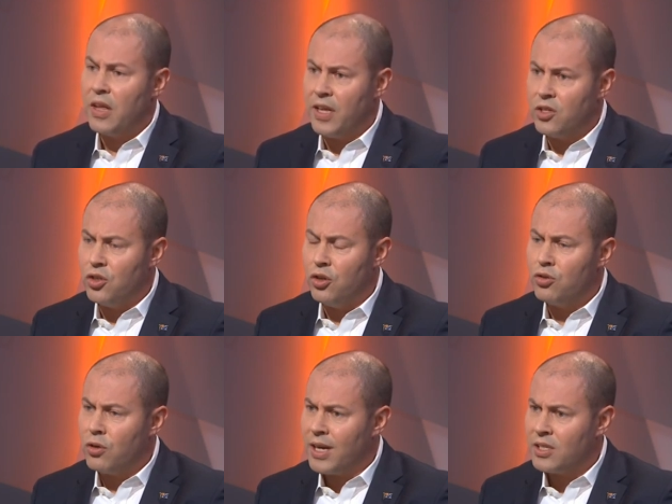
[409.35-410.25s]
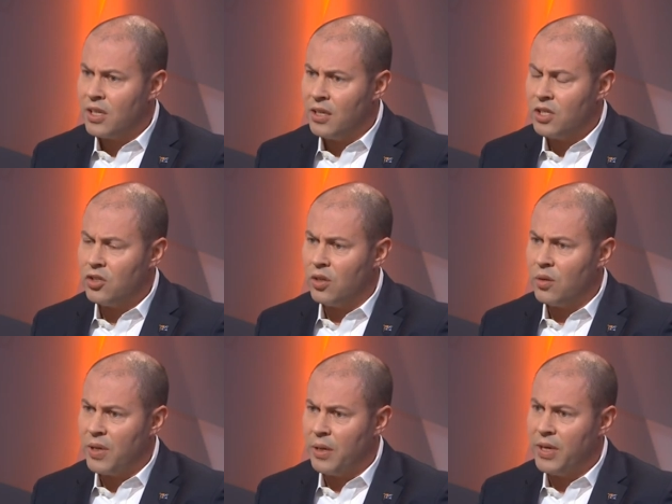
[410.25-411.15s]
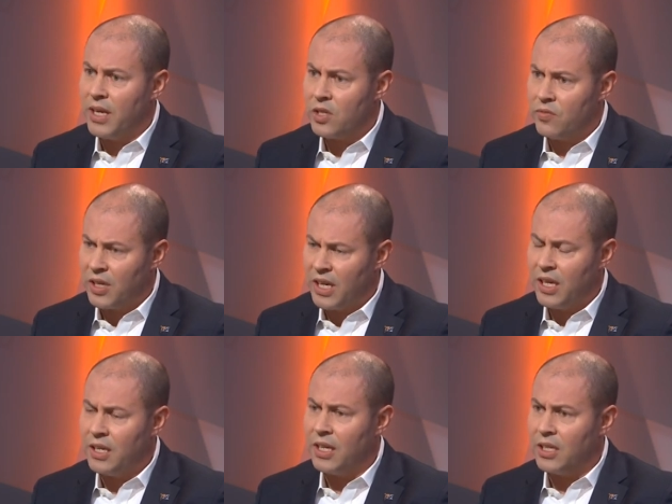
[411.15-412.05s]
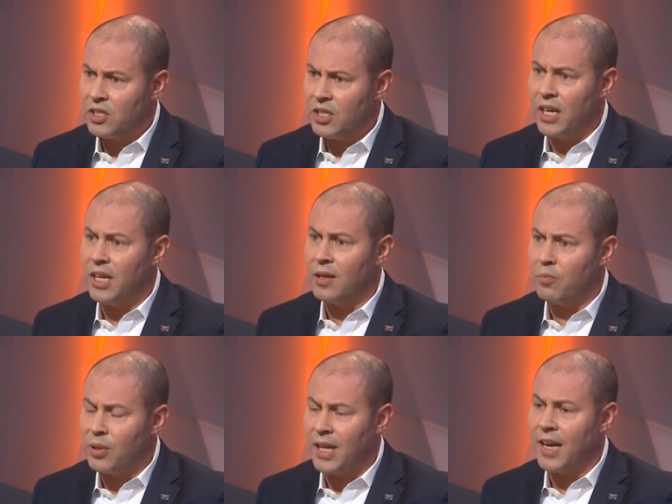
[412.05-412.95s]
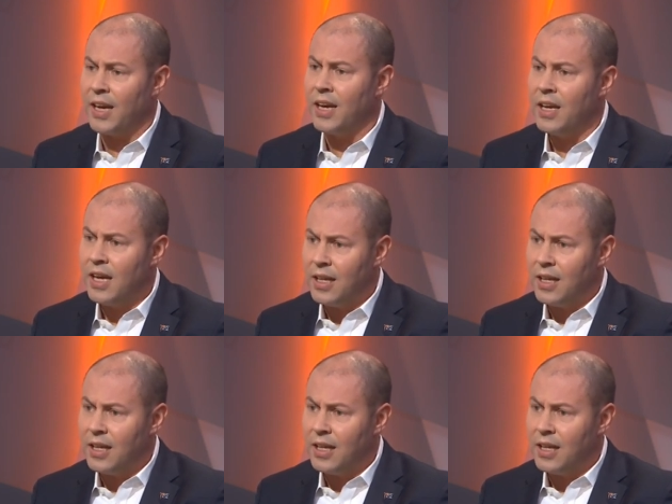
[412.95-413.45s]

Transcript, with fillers: There's new drugs that are listed on the PBS for kidney, skin, bladder,